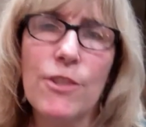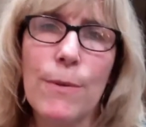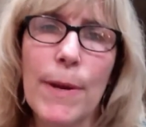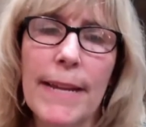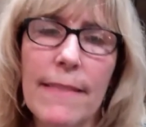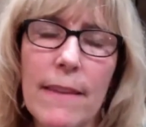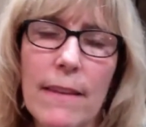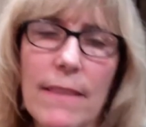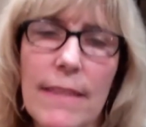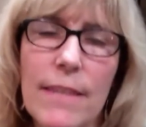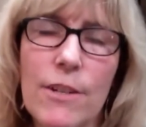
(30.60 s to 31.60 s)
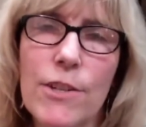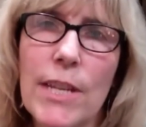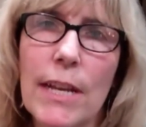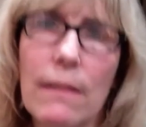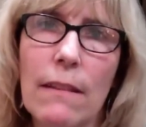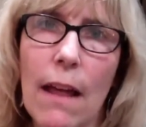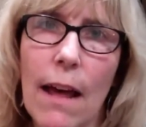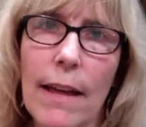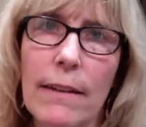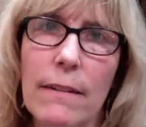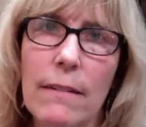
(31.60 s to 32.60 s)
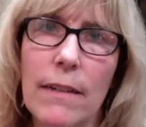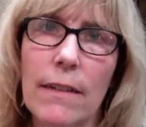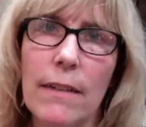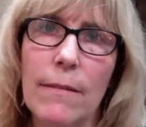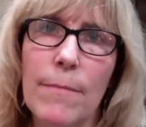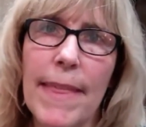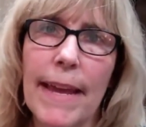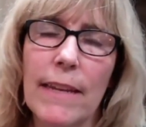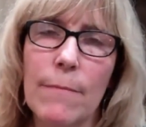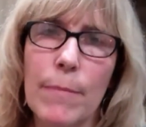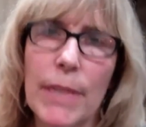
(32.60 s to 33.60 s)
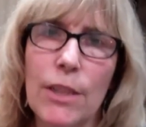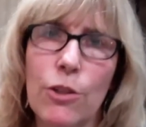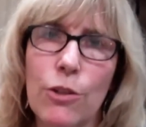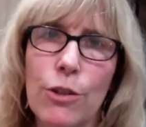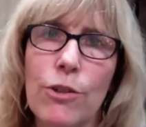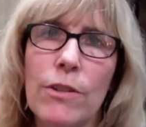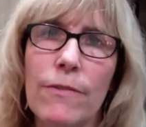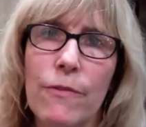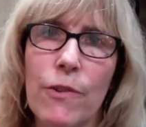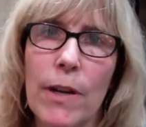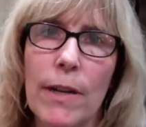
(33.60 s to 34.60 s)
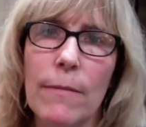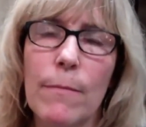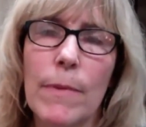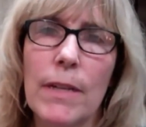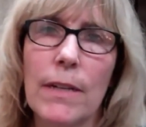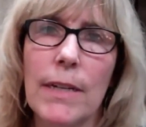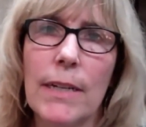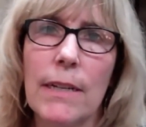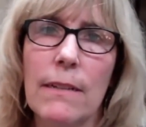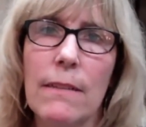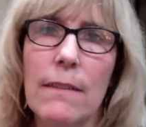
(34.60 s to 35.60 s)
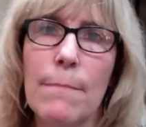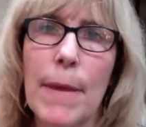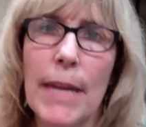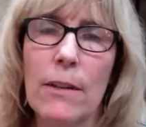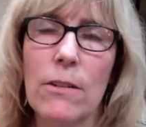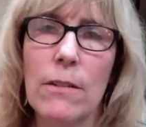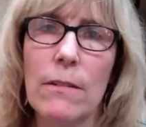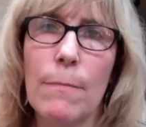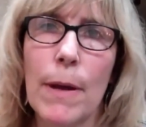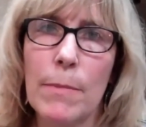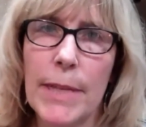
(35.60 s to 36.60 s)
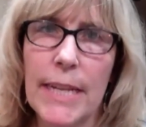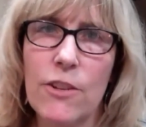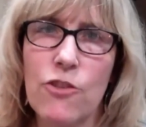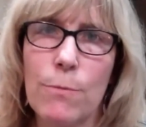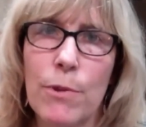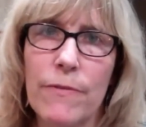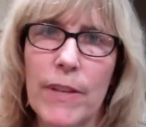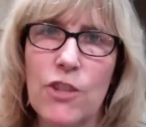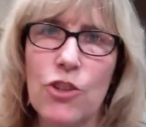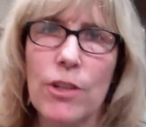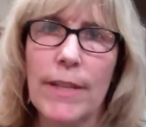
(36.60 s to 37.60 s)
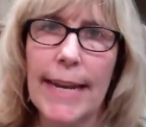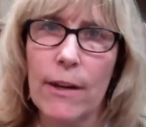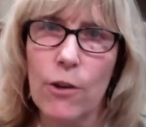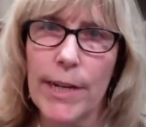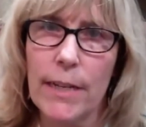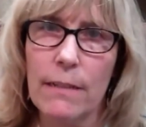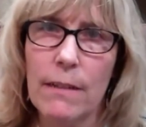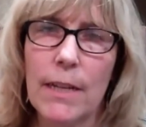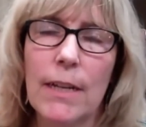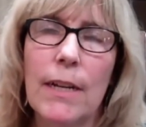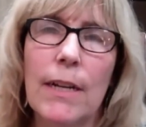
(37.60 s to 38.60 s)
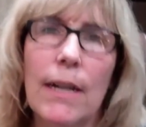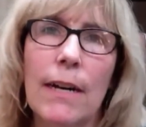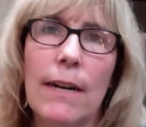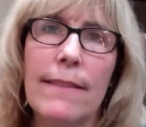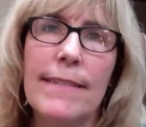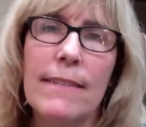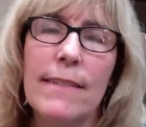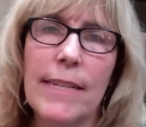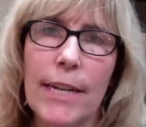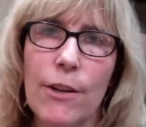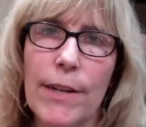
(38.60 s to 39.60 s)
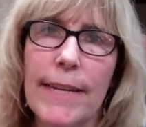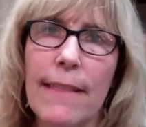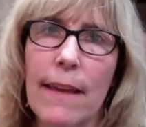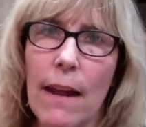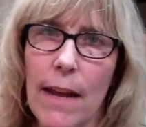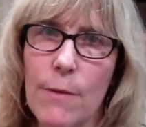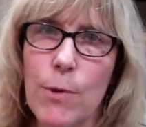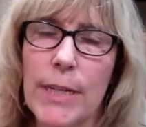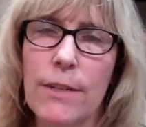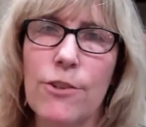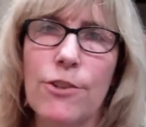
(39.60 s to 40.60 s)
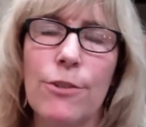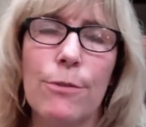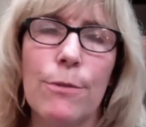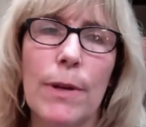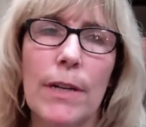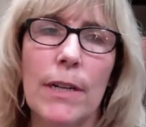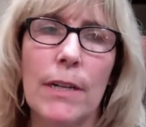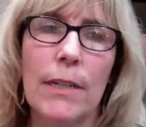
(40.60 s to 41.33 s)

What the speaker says: So I think that there's a lot that can be learned from the medical publication professional area. This is an area that I went into